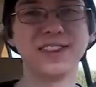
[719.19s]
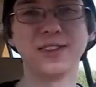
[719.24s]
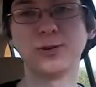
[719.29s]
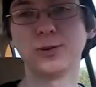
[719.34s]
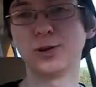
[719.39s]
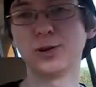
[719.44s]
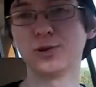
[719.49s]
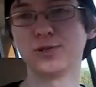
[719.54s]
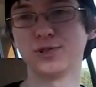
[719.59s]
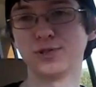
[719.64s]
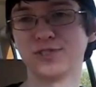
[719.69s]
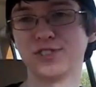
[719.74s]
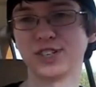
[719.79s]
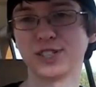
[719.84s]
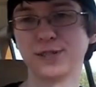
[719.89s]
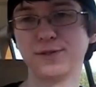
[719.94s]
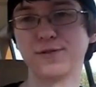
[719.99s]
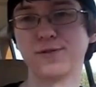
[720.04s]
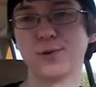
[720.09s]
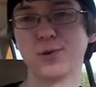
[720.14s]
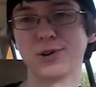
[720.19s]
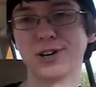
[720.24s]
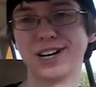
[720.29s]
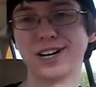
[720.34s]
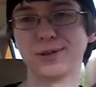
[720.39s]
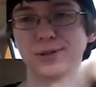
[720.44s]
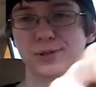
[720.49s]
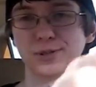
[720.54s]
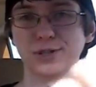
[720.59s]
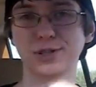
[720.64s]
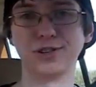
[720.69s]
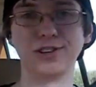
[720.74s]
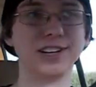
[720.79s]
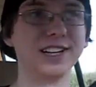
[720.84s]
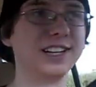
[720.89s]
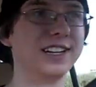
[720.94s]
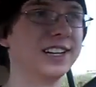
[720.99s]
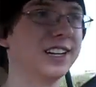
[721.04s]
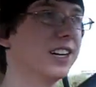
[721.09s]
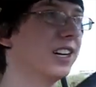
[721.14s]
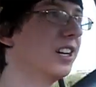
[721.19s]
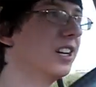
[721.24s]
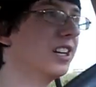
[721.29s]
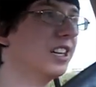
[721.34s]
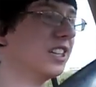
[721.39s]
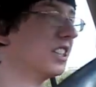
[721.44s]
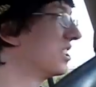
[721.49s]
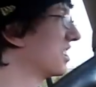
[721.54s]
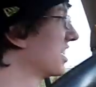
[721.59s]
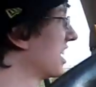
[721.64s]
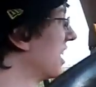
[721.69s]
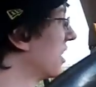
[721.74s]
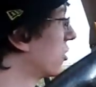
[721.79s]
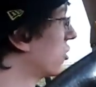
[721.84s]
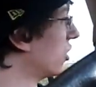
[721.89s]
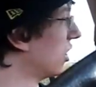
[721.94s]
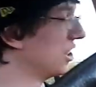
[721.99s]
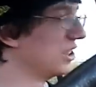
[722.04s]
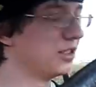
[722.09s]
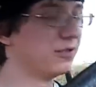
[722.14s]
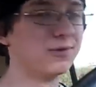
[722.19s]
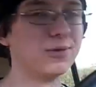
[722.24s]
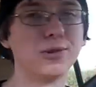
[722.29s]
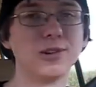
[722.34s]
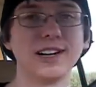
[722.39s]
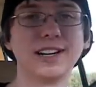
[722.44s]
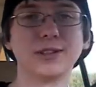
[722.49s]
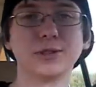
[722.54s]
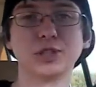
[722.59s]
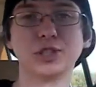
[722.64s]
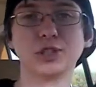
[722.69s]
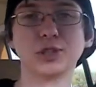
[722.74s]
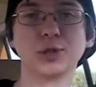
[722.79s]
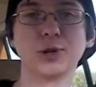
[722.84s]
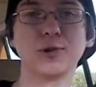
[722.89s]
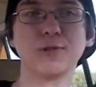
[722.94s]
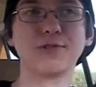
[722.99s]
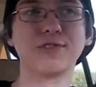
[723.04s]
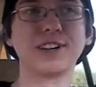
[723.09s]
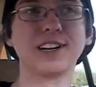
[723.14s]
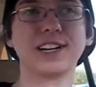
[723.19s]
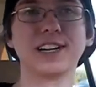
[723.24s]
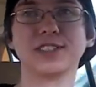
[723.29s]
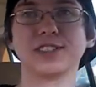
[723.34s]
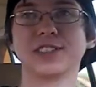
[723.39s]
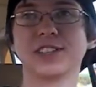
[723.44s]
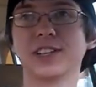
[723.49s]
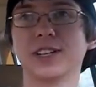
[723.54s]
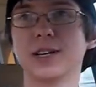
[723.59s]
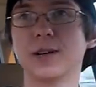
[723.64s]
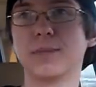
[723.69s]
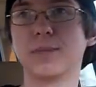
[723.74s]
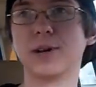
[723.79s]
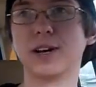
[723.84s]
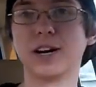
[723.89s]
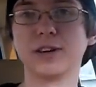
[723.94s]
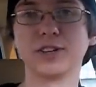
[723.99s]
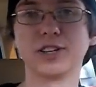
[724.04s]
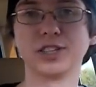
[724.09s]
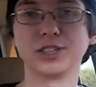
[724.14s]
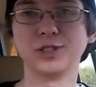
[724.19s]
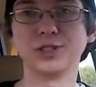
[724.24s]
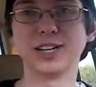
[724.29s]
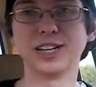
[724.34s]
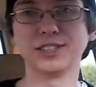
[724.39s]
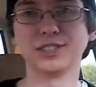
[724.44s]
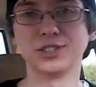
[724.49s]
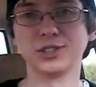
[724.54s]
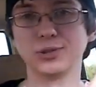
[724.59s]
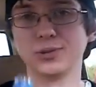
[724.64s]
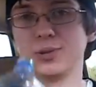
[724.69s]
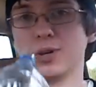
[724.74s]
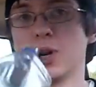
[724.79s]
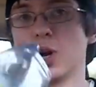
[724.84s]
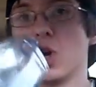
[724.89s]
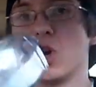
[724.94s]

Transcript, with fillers: on the road for fucking 4 hours already. It's kind of crazy. 4 hours sure go fast. But I'll talk to you guys soon.